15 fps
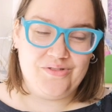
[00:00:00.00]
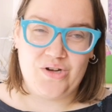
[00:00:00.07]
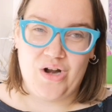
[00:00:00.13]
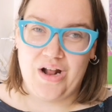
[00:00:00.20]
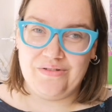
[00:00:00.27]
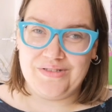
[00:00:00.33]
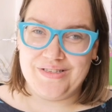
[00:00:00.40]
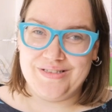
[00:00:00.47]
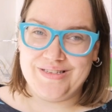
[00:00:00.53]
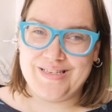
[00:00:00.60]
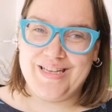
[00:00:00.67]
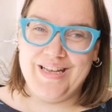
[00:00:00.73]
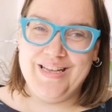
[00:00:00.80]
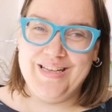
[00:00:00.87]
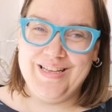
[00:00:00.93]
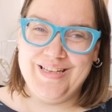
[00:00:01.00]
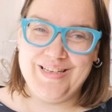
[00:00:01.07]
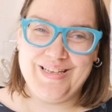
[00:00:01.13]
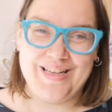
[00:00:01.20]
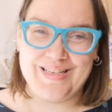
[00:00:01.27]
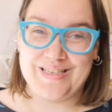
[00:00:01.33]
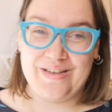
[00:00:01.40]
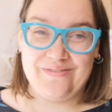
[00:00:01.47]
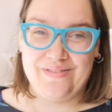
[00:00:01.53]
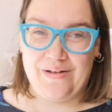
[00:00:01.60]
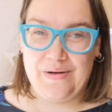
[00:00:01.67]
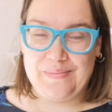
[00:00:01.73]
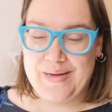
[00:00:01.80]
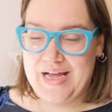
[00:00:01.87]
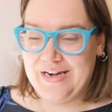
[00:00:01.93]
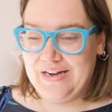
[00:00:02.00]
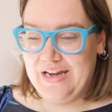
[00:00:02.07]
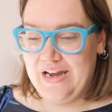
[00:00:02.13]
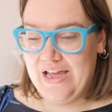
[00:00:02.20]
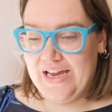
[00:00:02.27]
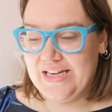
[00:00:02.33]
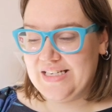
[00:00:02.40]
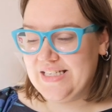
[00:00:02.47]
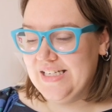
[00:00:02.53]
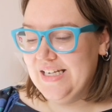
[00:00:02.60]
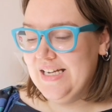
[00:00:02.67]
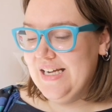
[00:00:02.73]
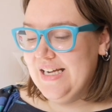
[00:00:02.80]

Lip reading: trousers because I found a pattern I liked,